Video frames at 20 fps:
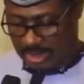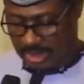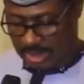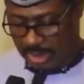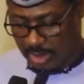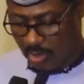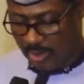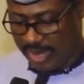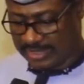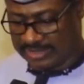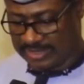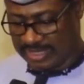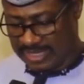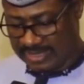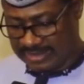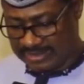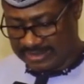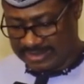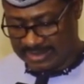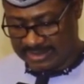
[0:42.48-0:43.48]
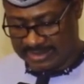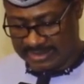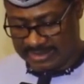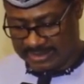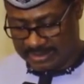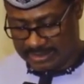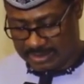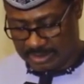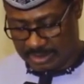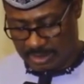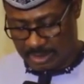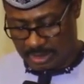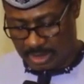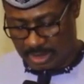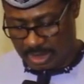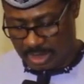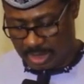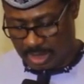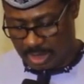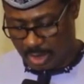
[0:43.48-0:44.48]
your excellencies,
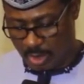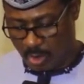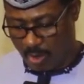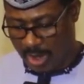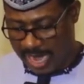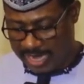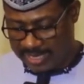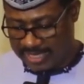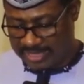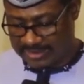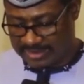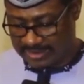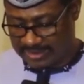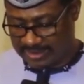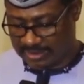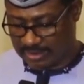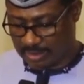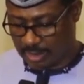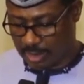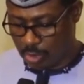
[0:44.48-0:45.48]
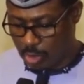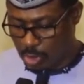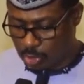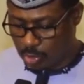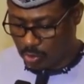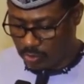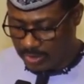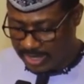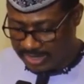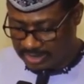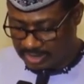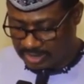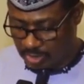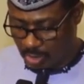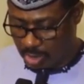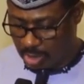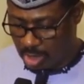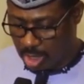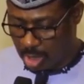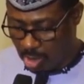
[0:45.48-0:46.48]
your highnesses, not to rest
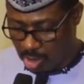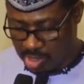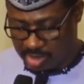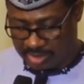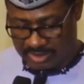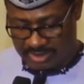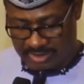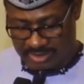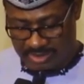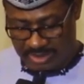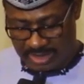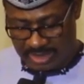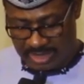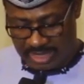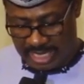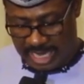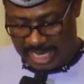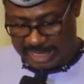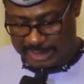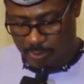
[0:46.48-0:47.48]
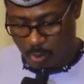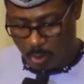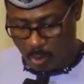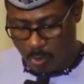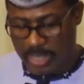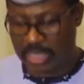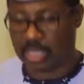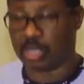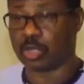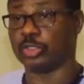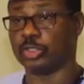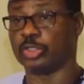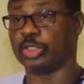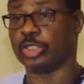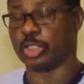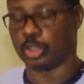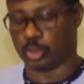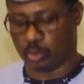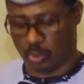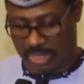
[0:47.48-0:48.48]
on your oars as we will
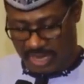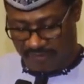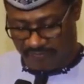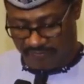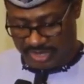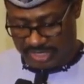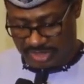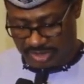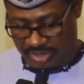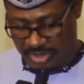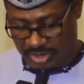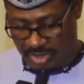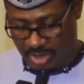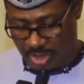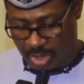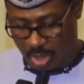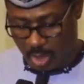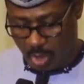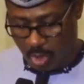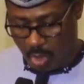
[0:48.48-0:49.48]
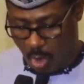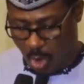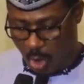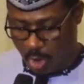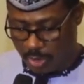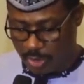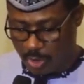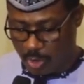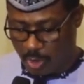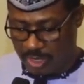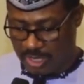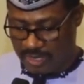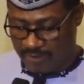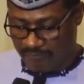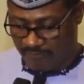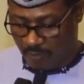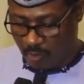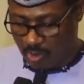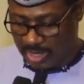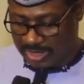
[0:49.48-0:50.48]
continue to leverage on your
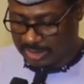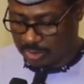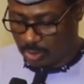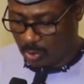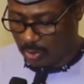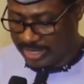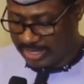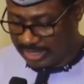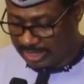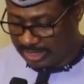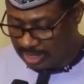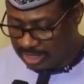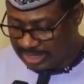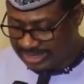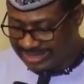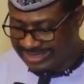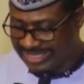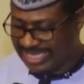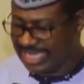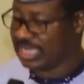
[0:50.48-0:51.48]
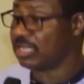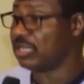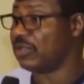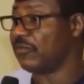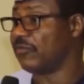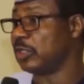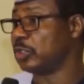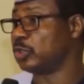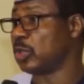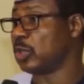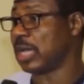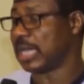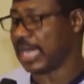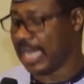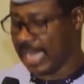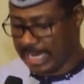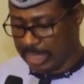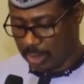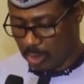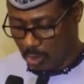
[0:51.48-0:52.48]
influence to increase individual
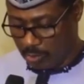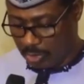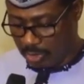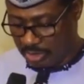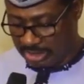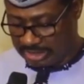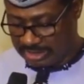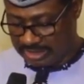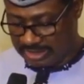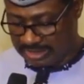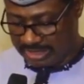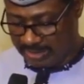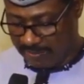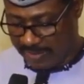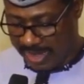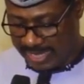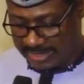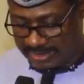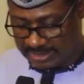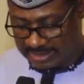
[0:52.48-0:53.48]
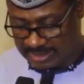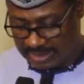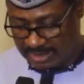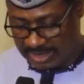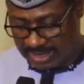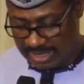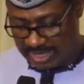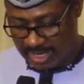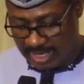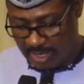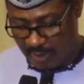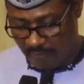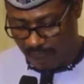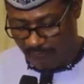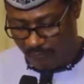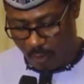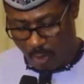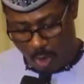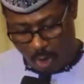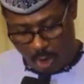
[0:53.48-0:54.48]
and community demand
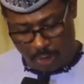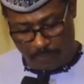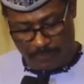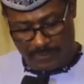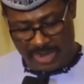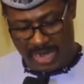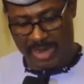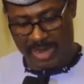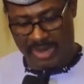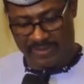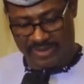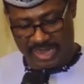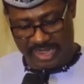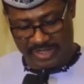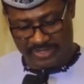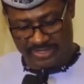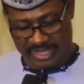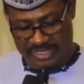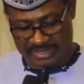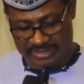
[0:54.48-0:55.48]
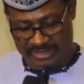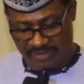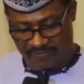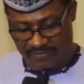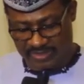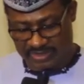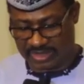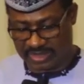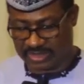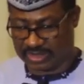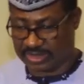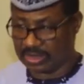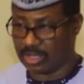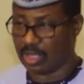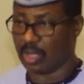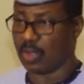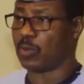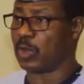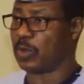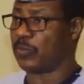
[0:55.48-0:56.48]
for all primary healthcare services,
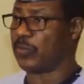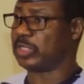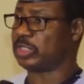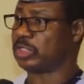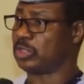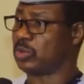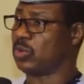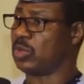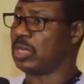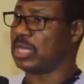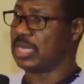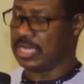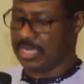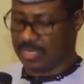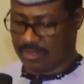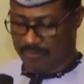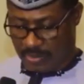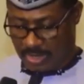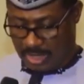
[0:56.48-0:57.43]
but particularly